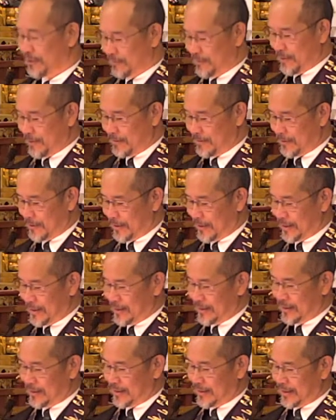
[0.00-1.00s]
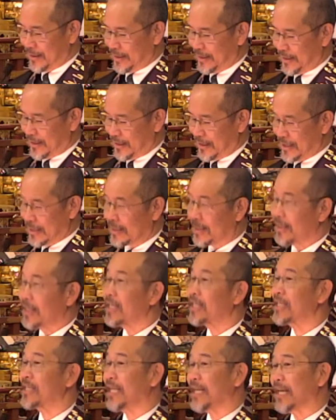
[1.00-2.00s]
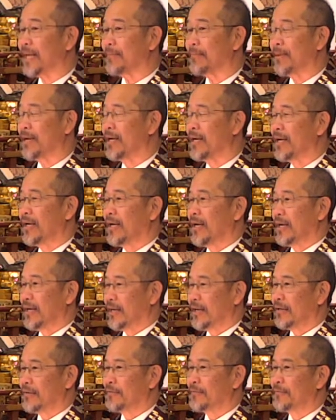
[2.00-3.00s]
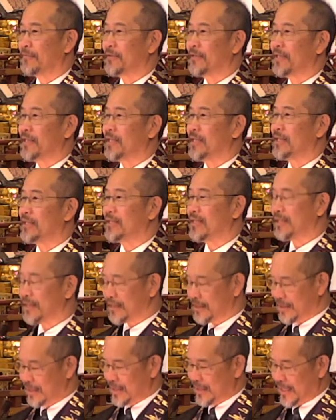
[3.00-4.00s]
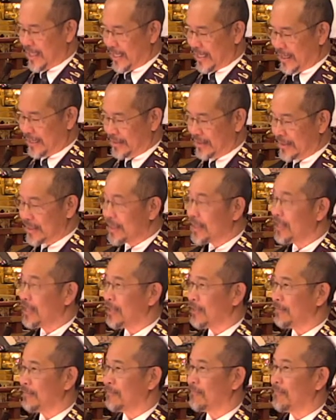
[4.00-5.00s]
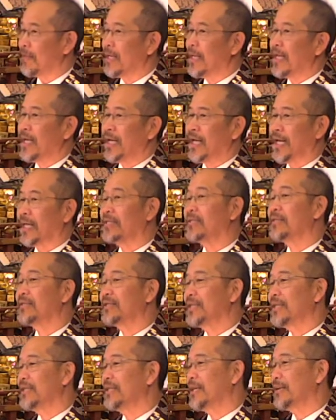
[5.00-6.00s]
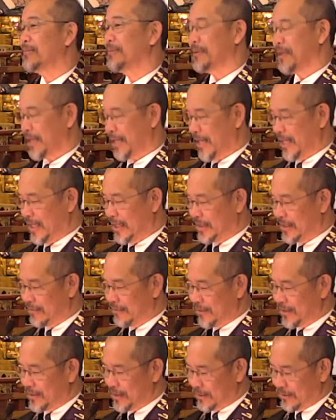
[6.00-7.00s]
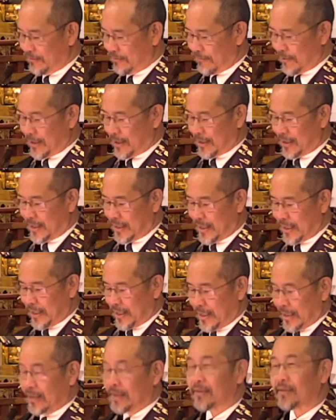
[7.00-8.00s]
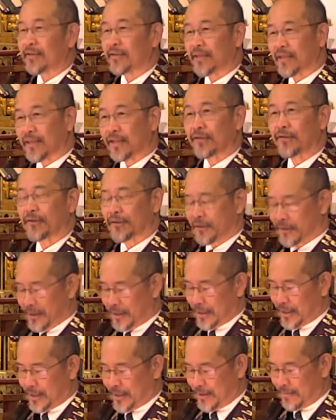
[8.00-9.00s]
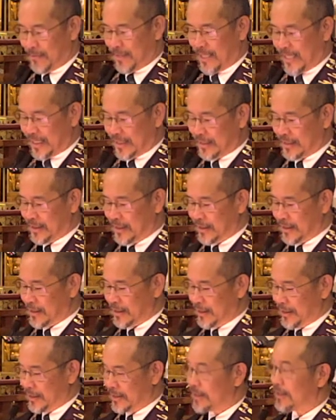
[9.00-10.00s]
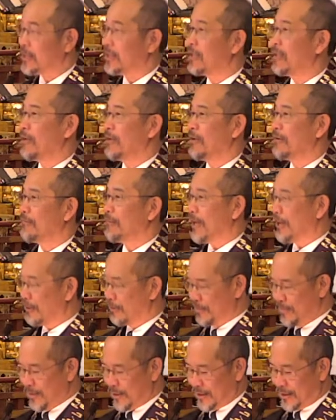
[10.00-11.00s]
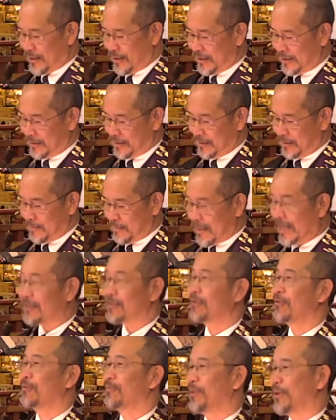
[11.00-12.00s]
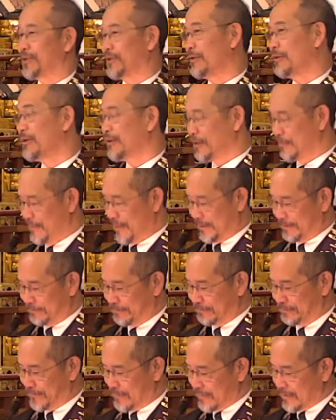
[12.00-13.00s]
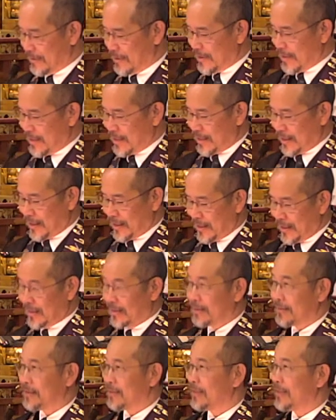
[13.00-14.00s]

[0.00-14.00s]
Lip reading: people, is the nickname of the 68-team NCAA Division I single elimination collegiate round ball basketball tournament. Did